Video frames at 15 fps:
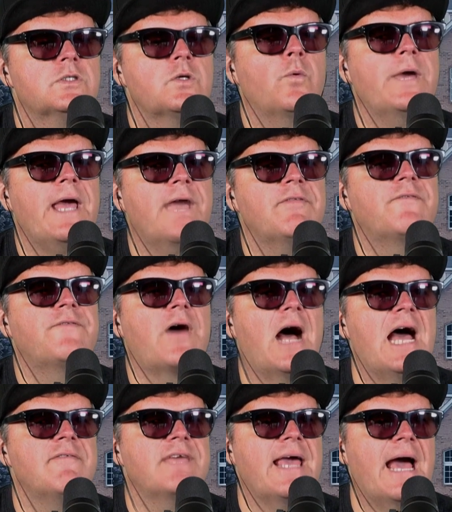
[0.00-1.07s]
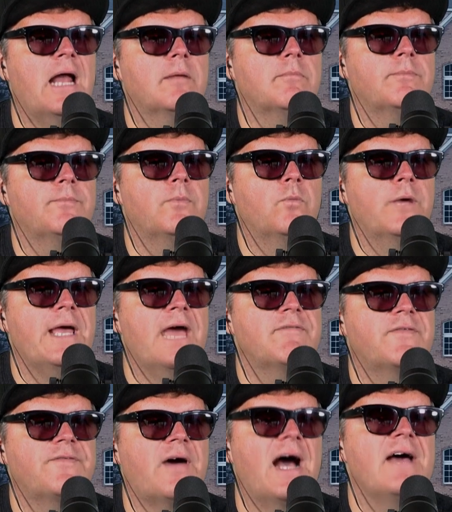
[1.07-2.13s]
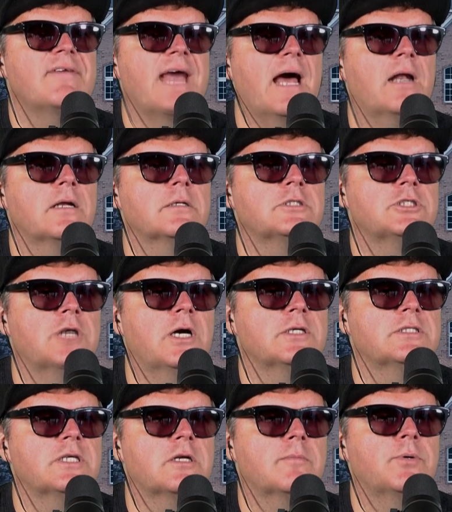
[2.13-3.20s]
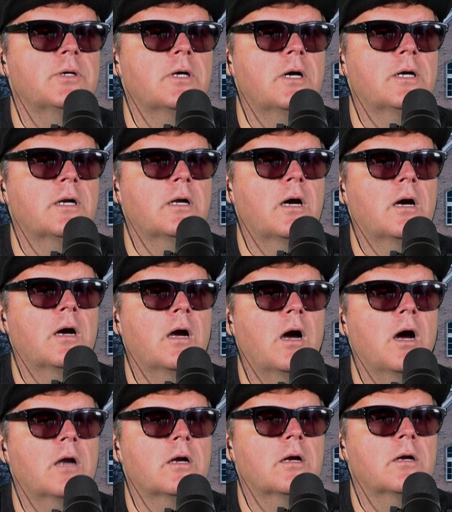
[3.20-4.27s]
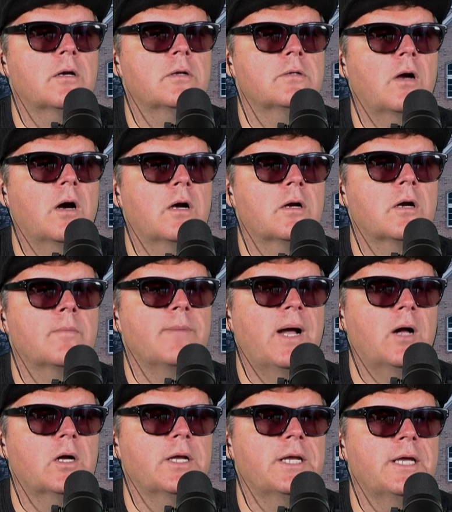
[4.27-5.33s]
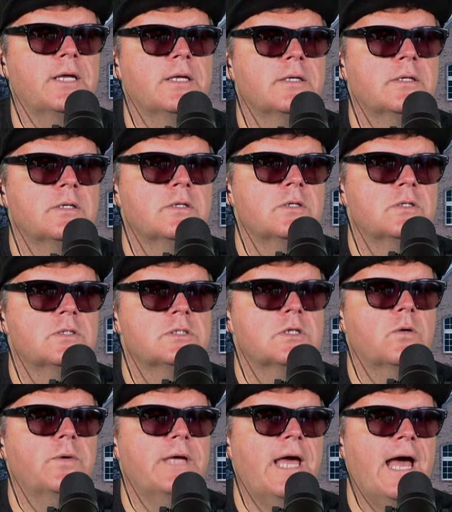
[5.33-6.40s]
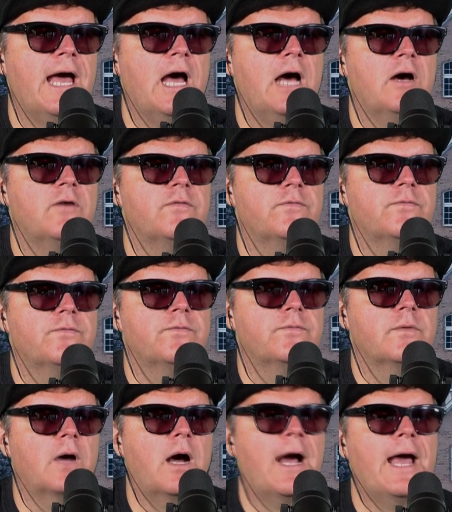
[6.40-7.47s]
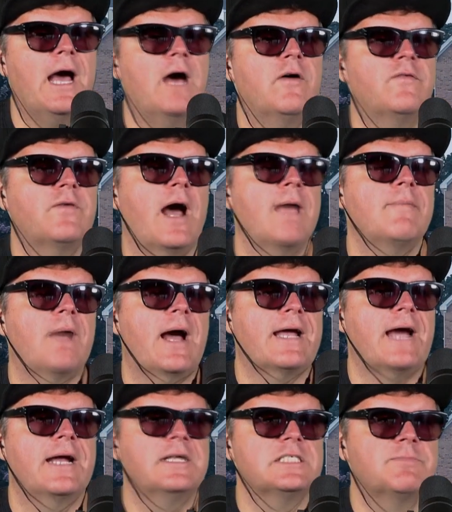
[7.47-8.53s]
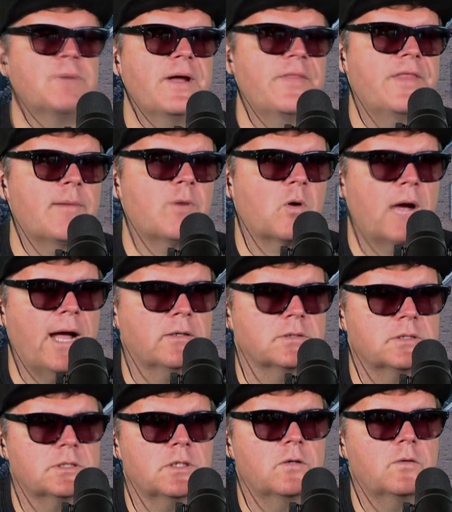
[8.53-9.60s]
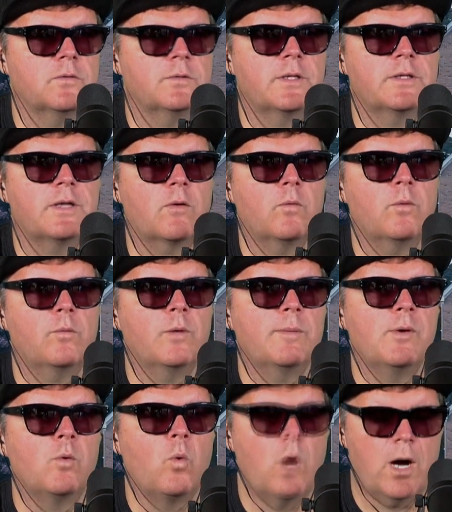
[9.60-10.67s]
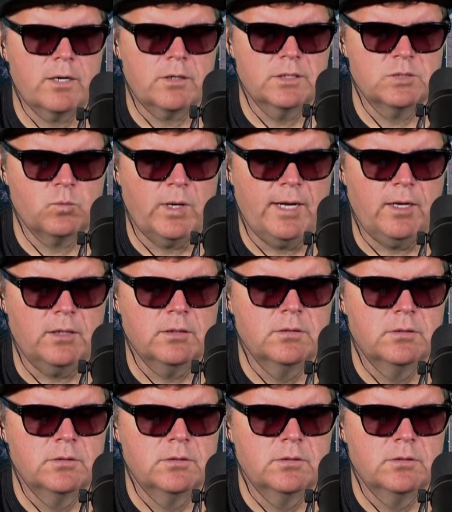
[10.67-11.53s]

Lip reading: So we have the 5 gallon. We have the 5 gallon jugs that are put on our balcony. So we have, I kind of spread them around so that there will be water as well.